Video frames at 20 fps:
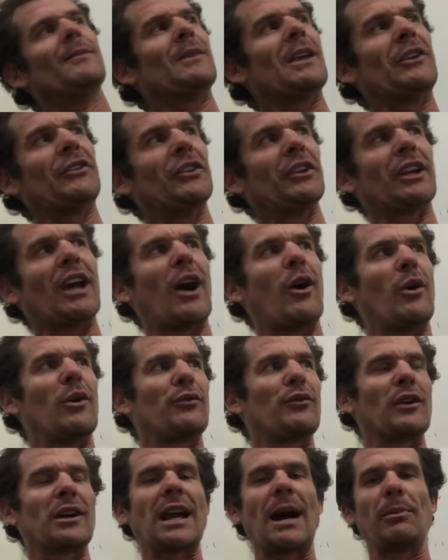isn't going
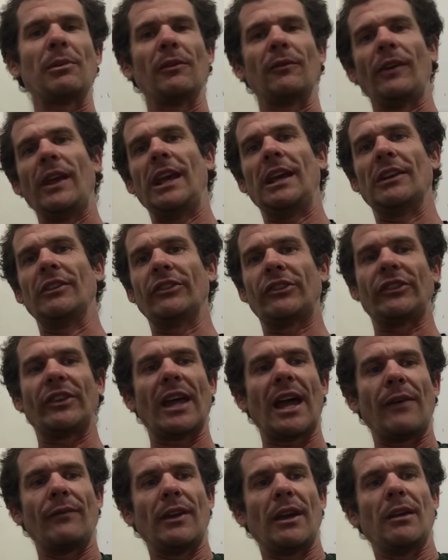for a couple of vegans that
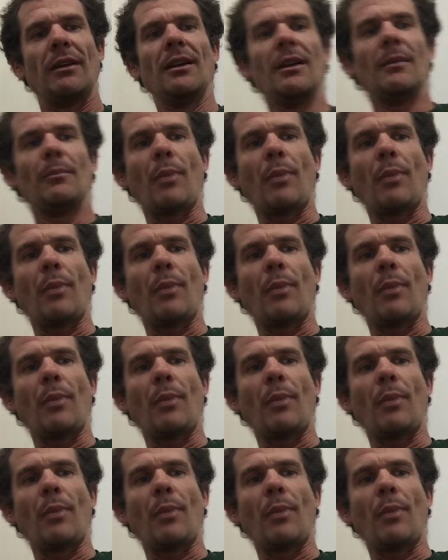have their